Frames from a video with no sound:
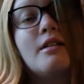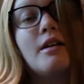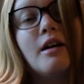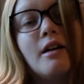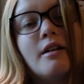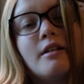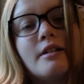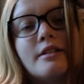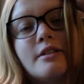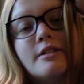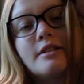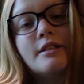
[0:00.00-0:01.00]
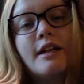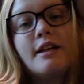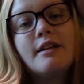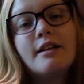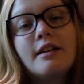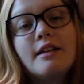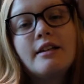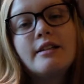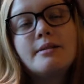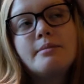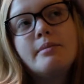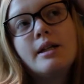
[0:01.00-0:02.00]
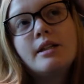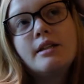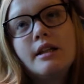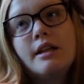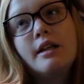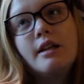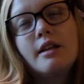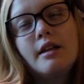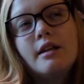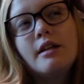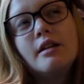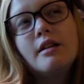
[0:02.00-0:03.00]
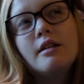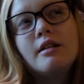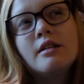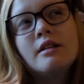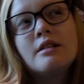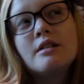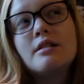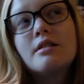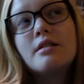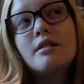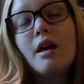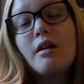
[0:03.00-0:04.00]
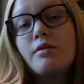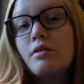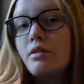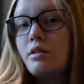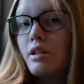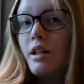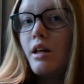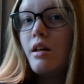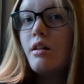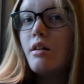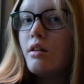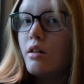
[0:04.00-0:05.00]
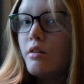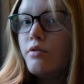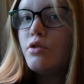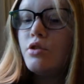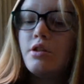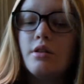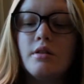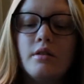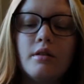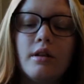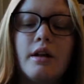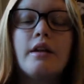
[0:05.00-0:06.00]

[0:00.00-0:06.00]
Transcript: So today is Monday the 17th of June, I